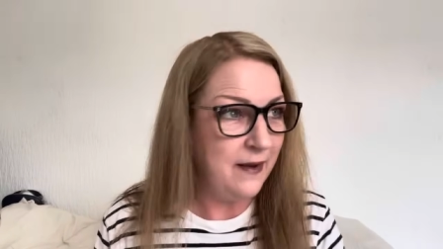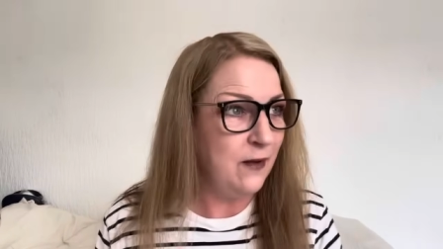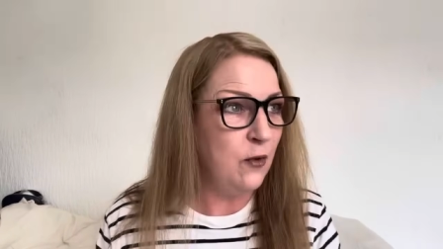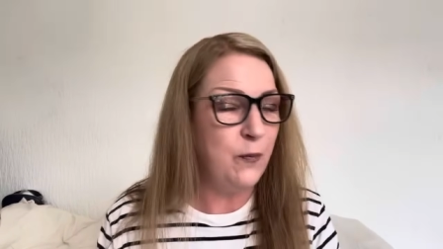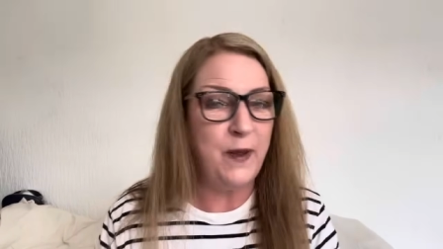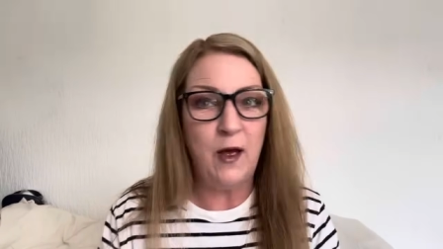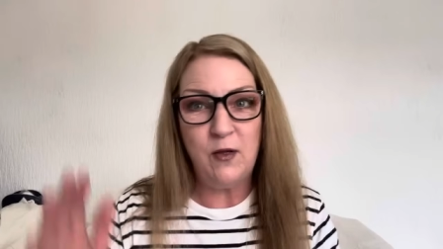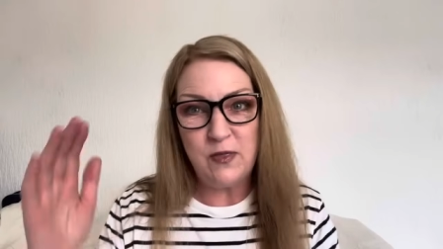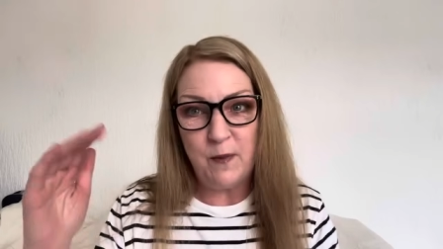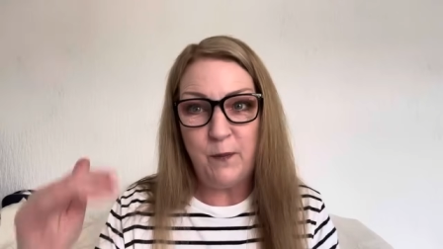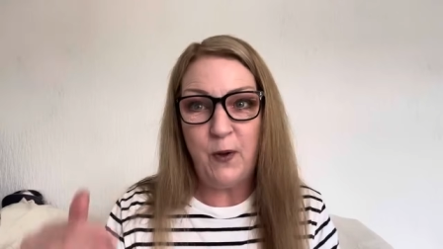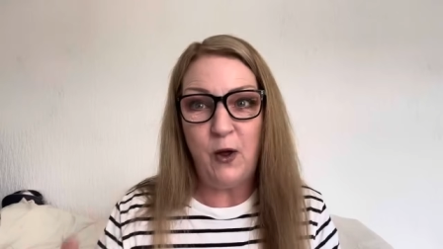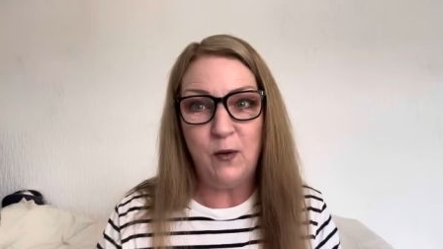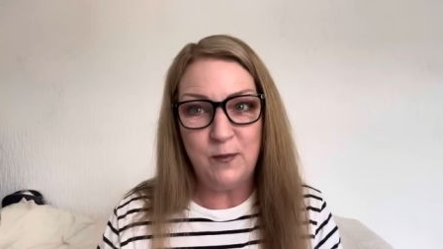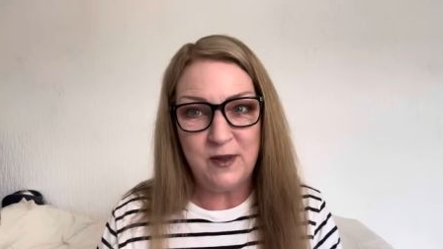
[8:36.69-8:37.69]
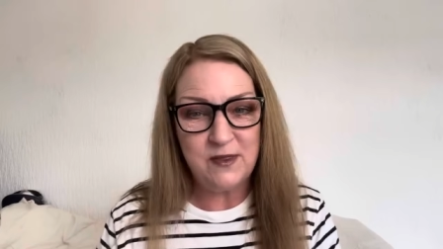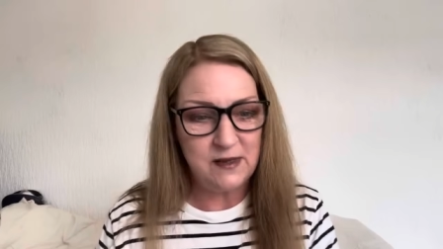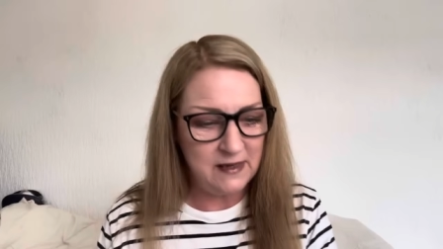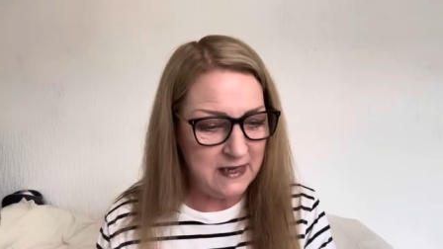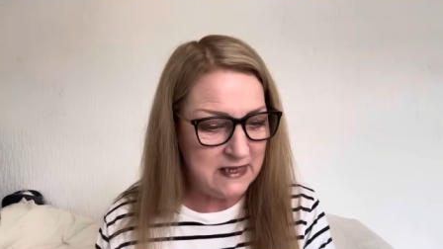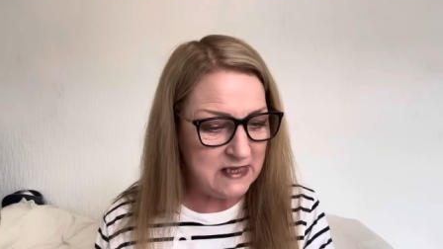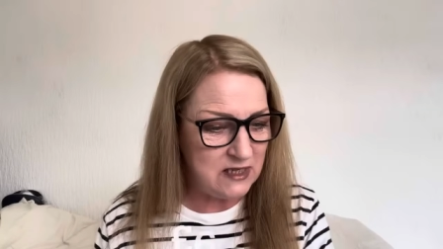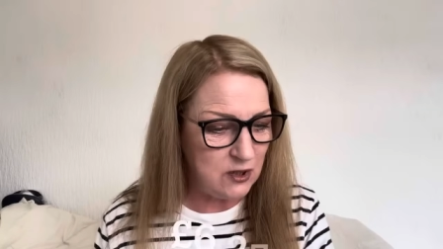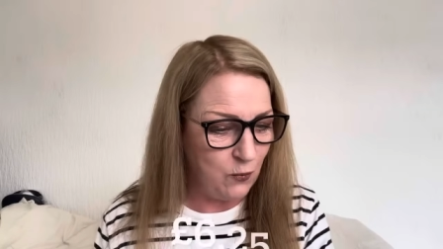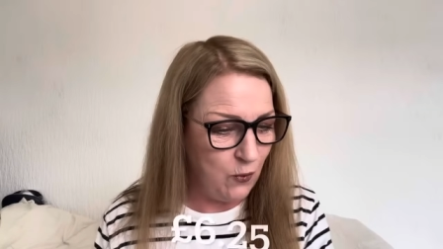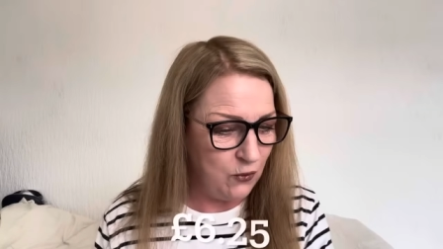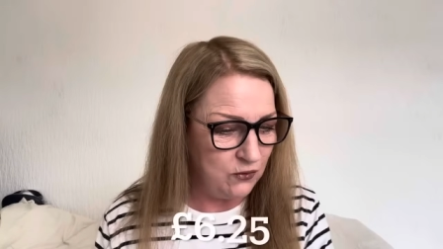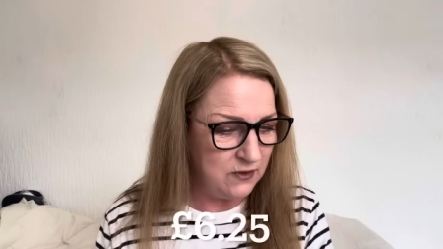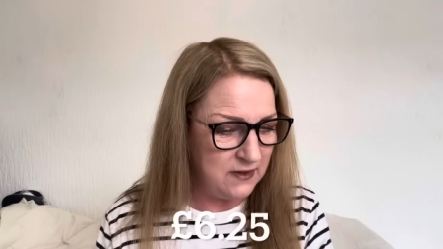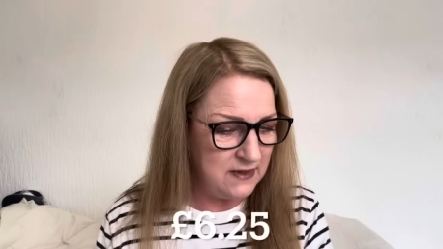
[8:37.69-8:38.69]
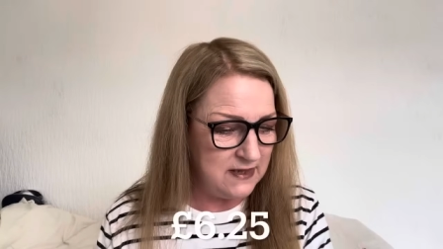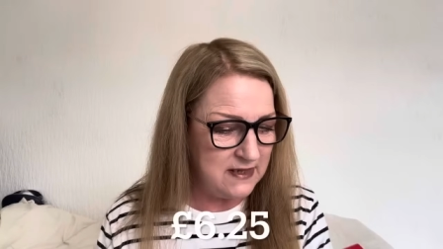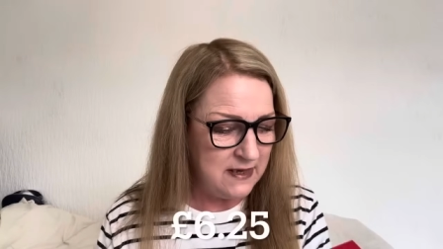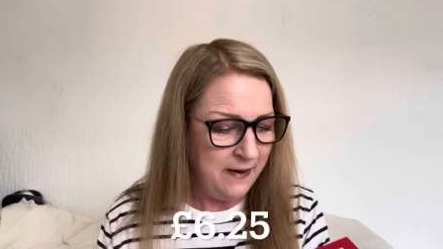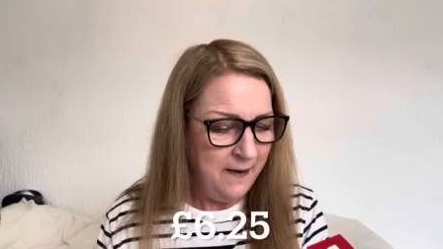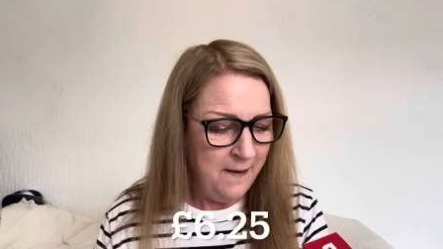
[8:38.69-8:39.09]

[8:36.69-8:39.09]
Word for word: It'll be at the bottom of the list of ones.